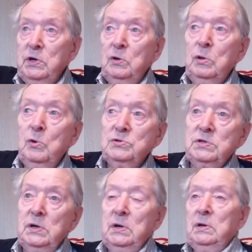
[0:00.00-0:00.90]
and
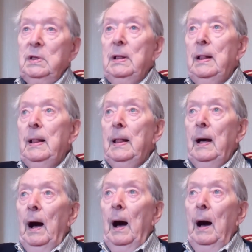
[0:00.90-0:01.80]
closer,
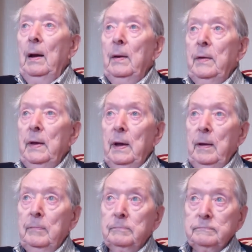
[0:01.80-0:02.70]
and
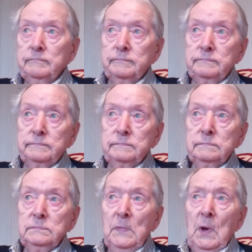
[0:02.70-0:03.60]
we
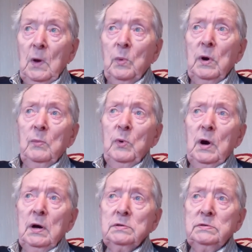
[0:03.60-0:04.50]

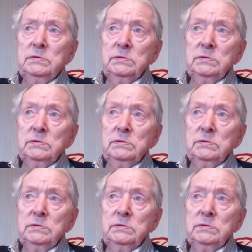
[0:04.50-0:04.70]
had